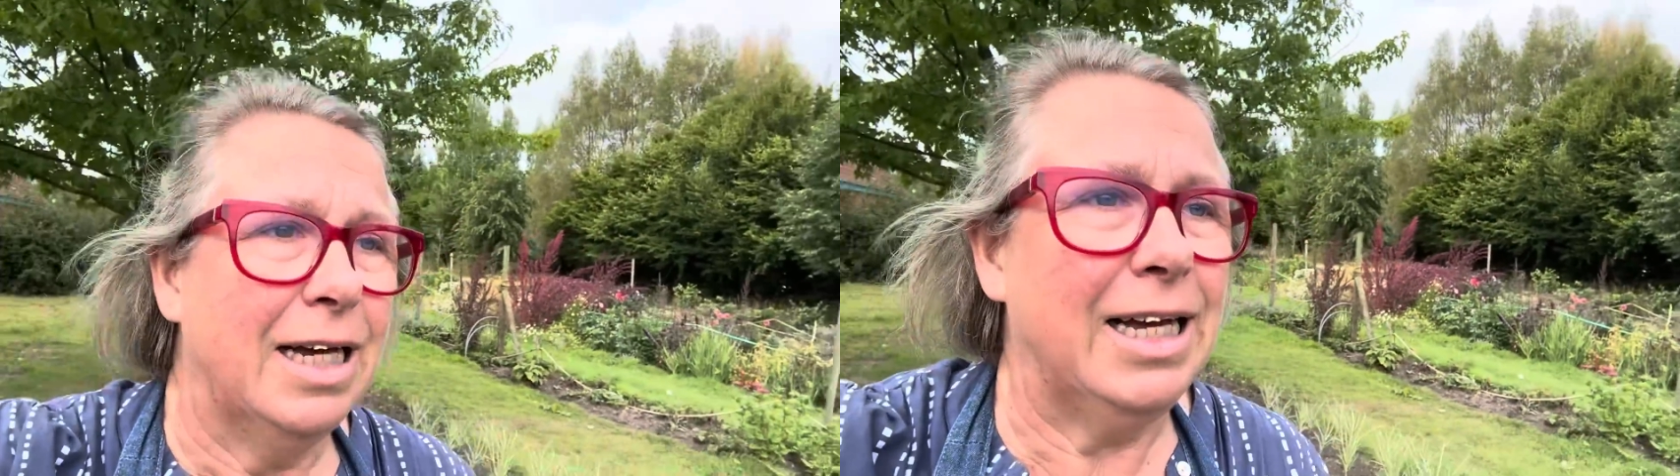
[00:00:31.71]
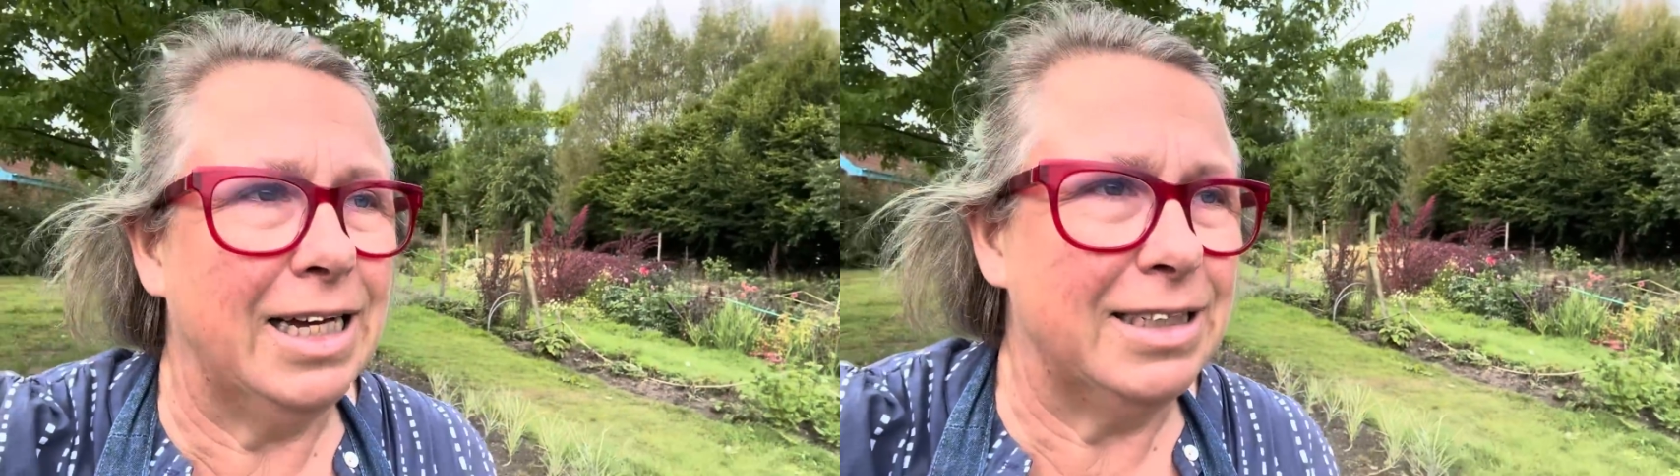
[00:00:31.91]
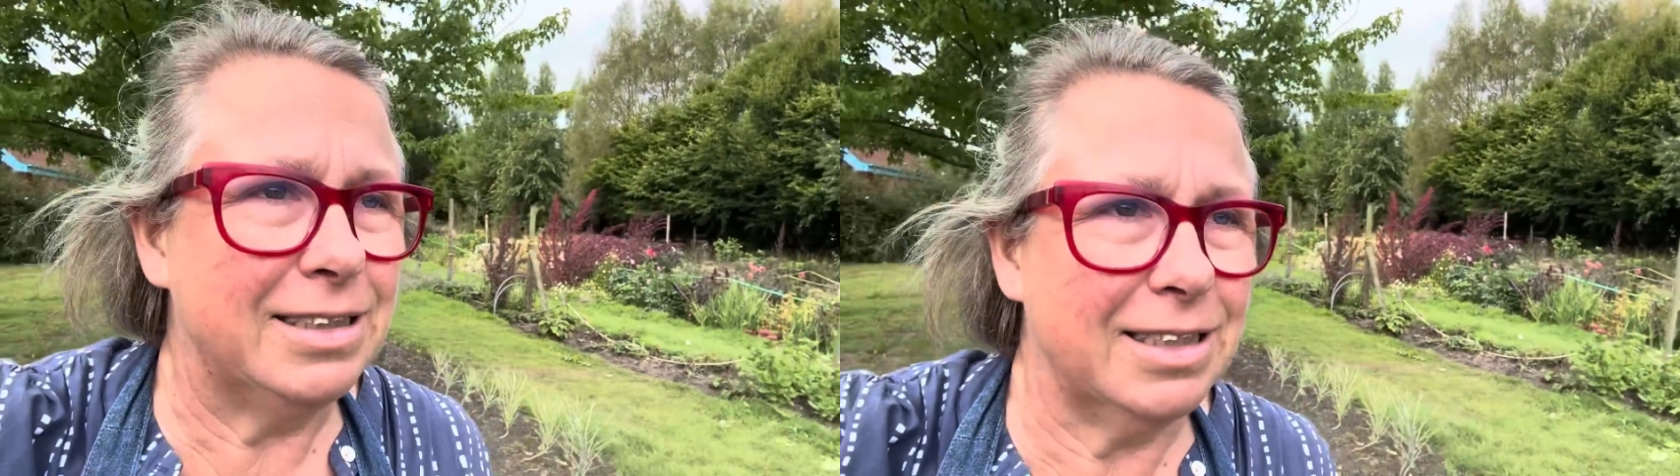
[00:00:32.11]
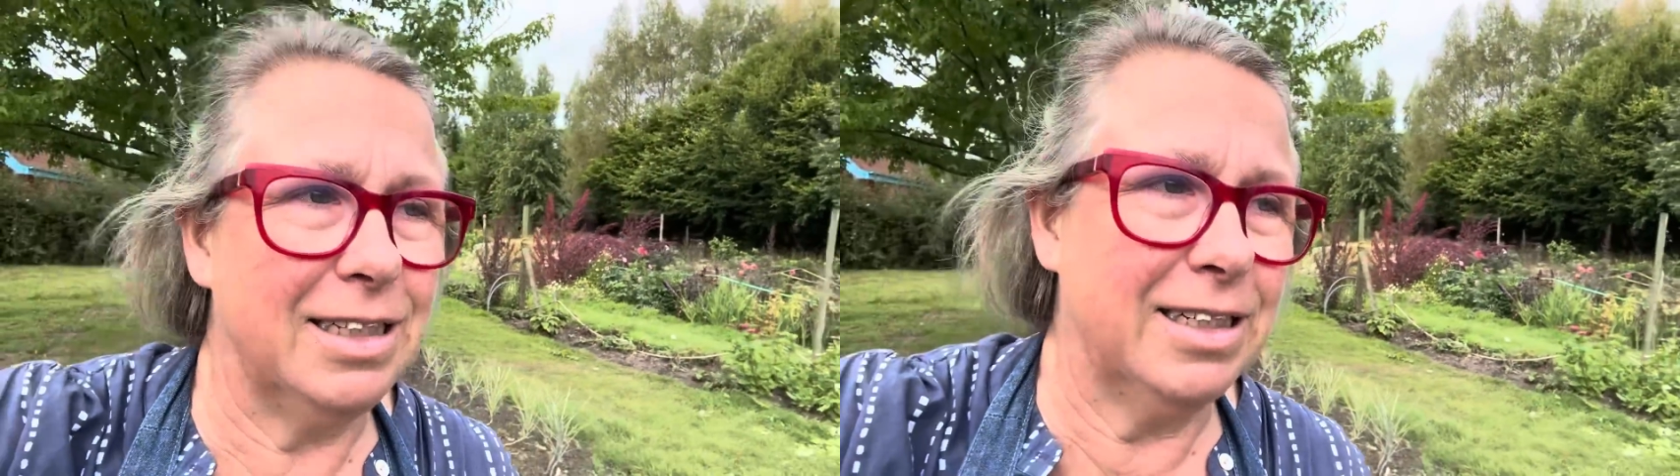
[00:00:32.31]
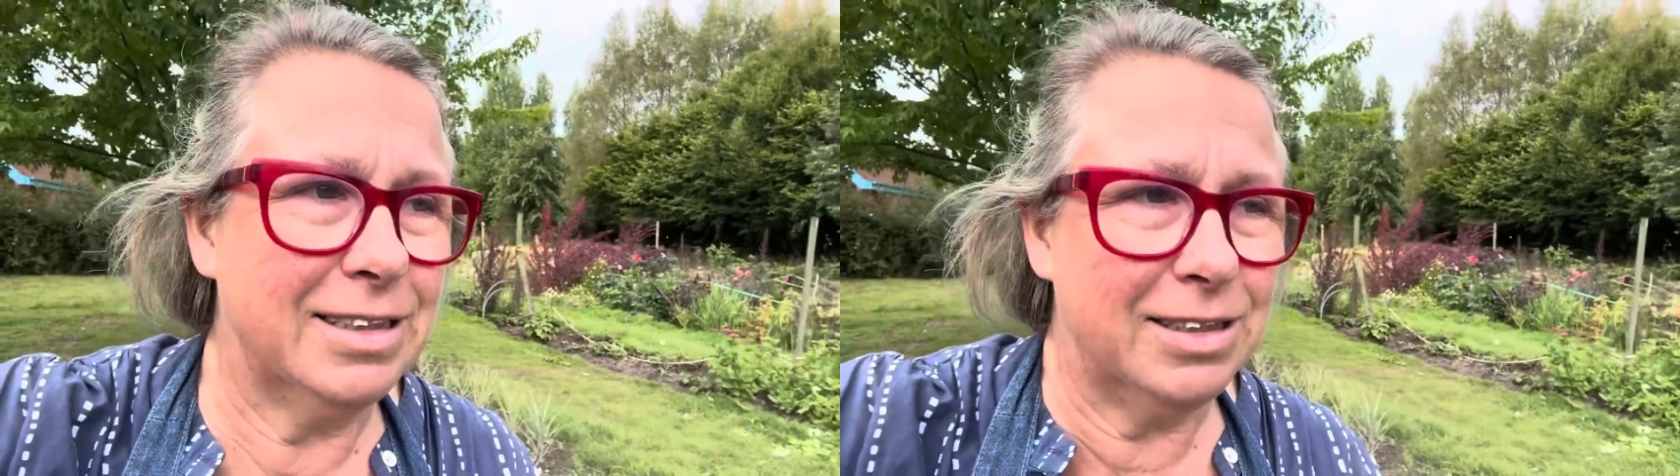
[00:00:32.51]
And
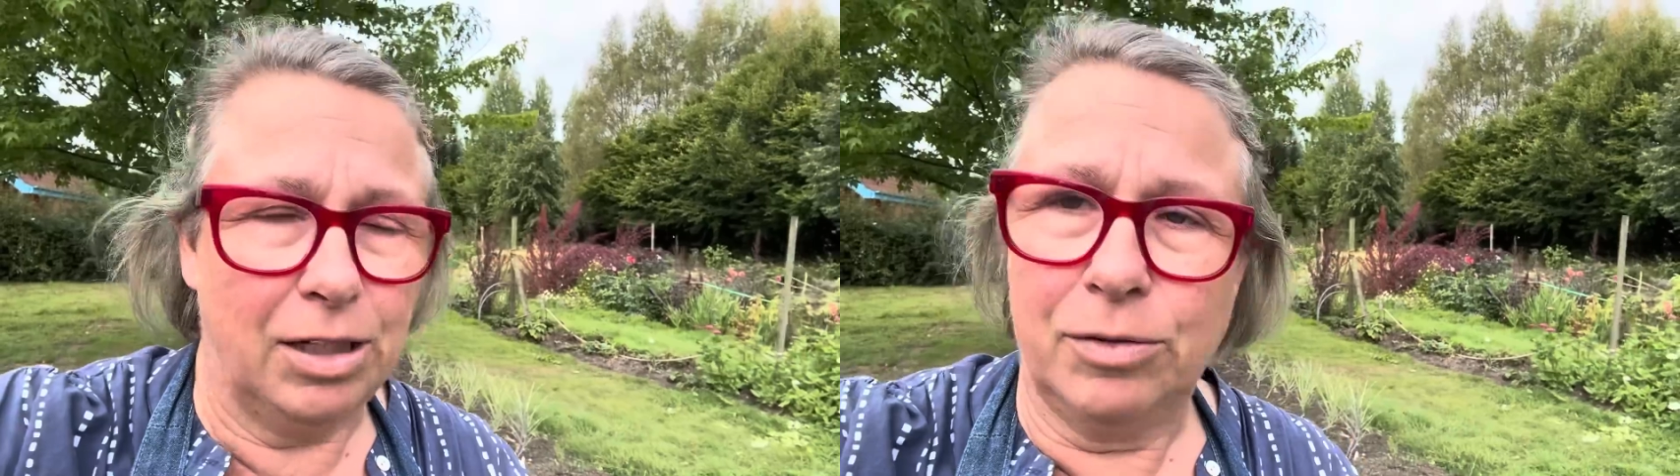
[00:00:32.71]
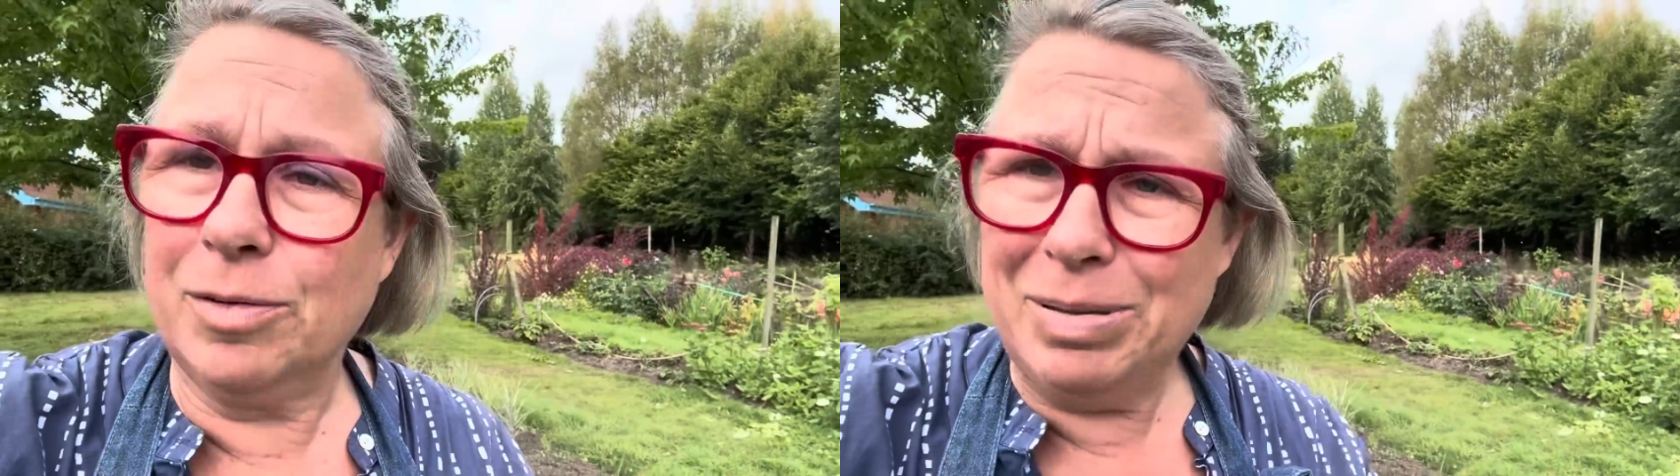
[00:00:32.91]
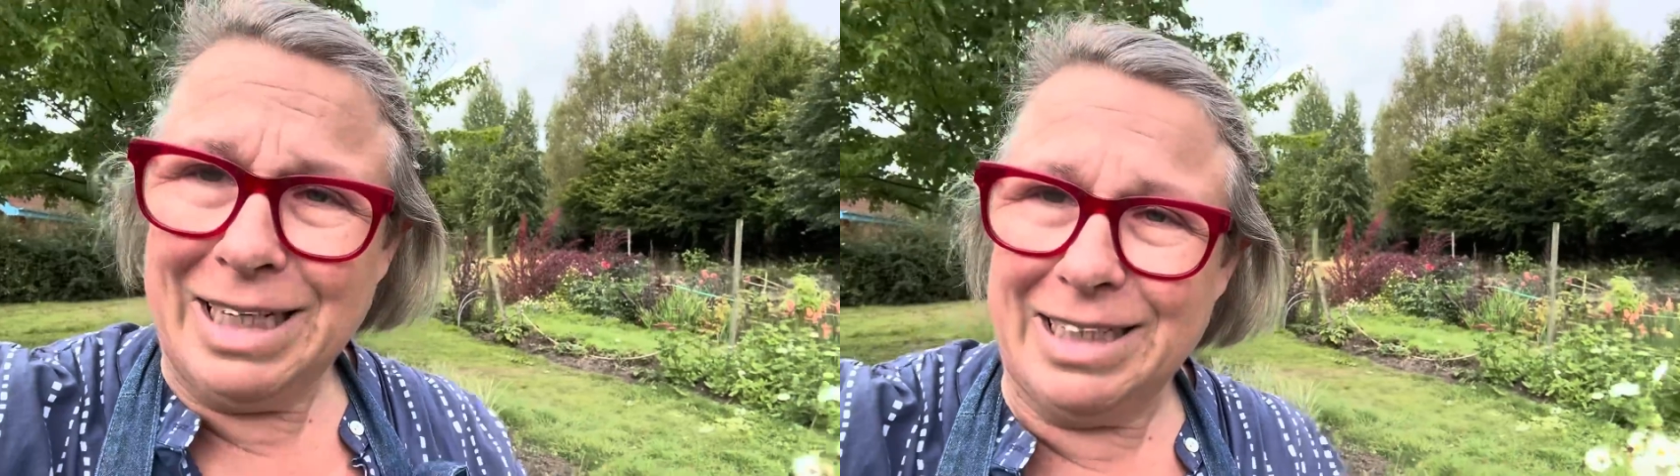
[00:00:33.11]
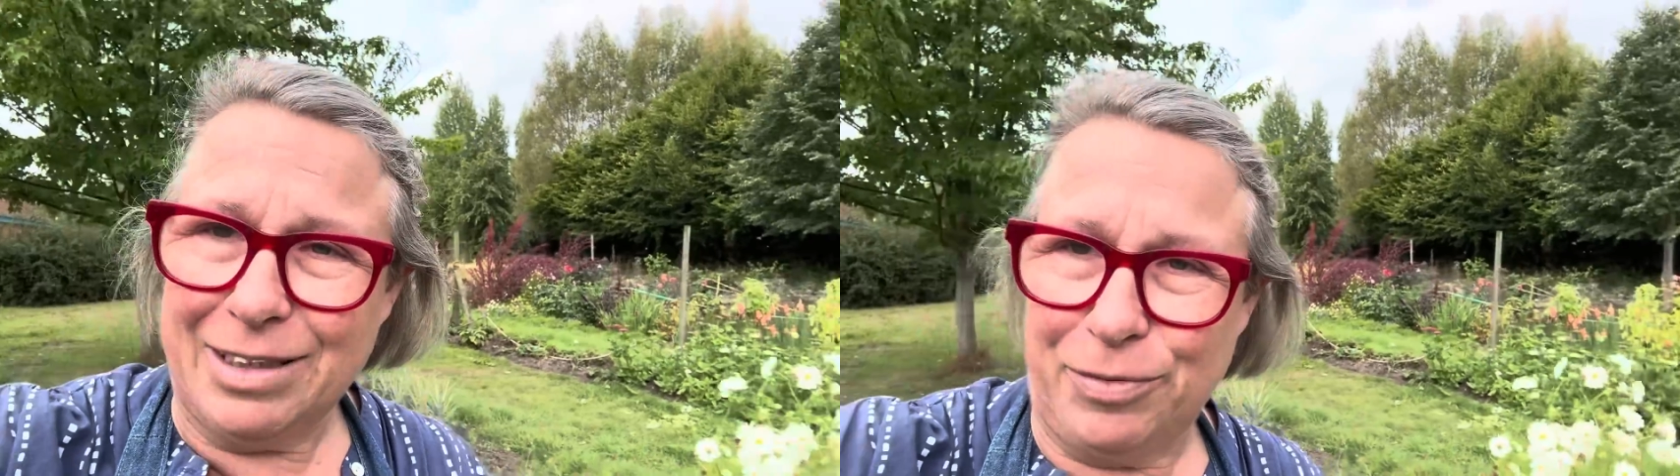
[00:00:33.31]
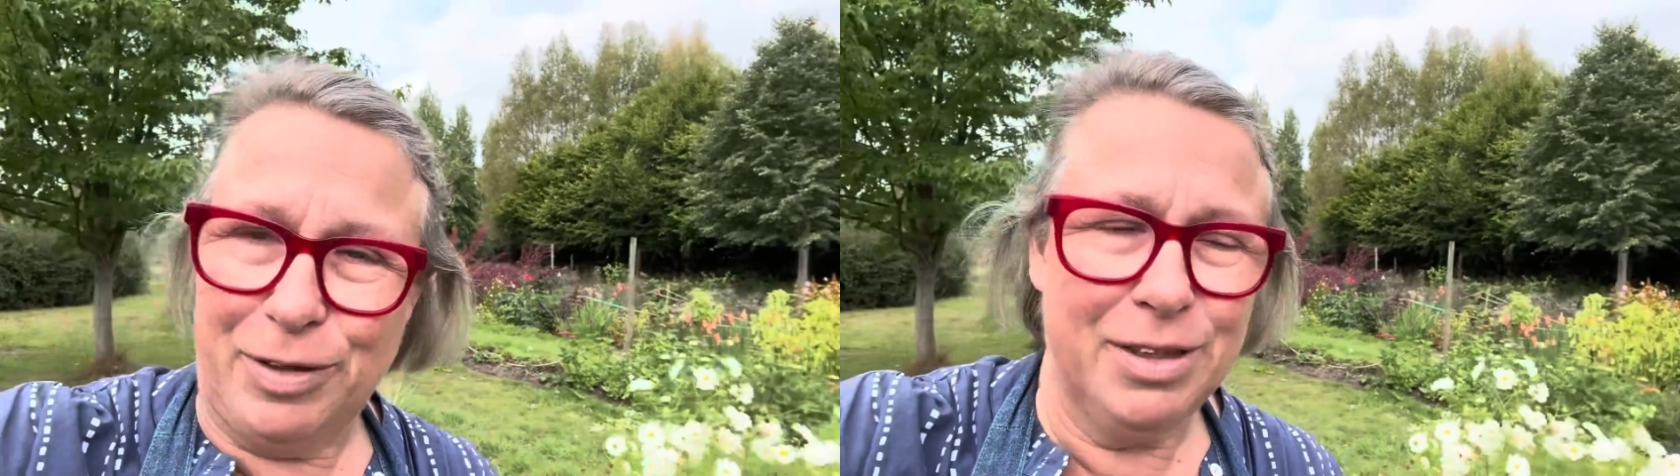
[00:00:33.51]
so completely
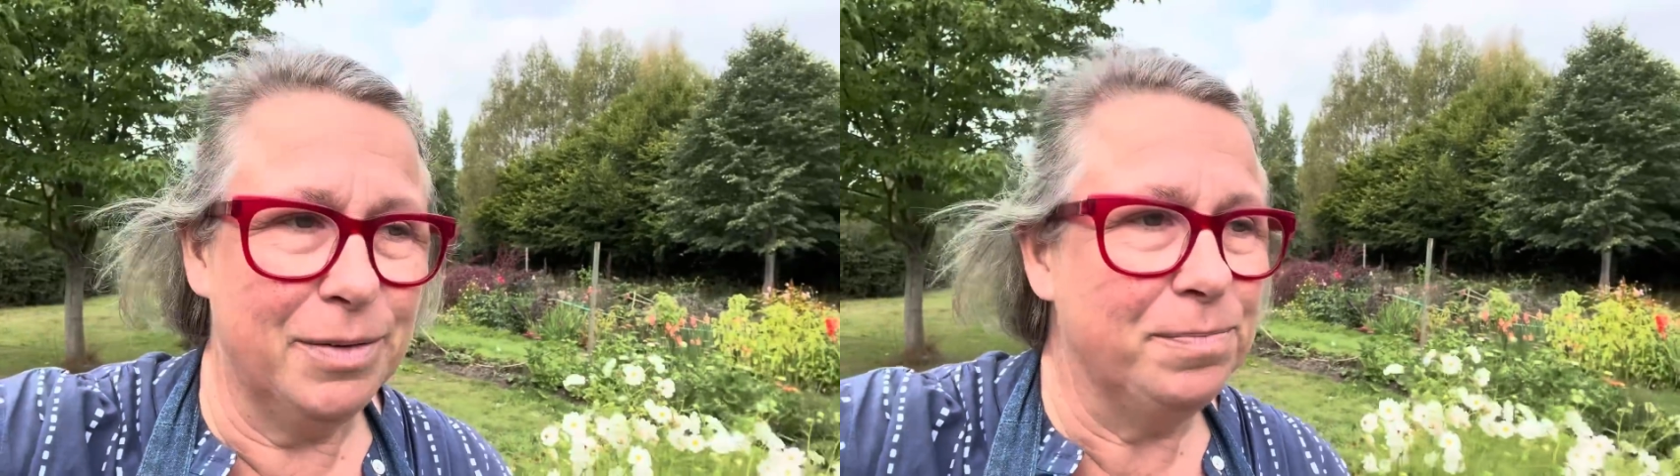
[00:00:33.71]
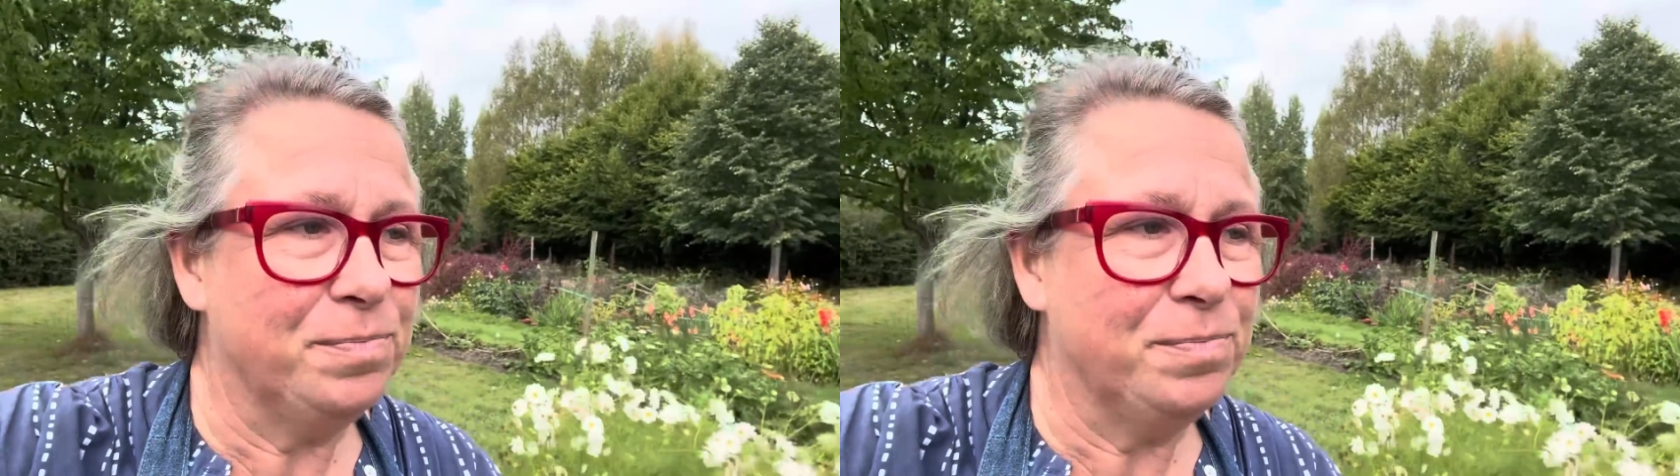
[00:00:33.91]
different.